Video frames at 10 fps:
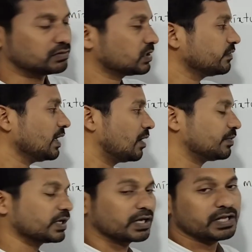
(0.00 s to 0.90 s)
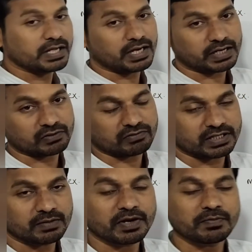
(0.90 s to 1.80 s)
That's why optically inactive.
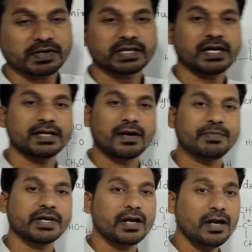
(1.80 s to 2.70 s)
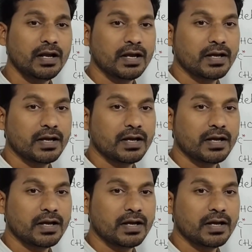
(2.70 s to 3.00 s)
Rhythmic mixture is optical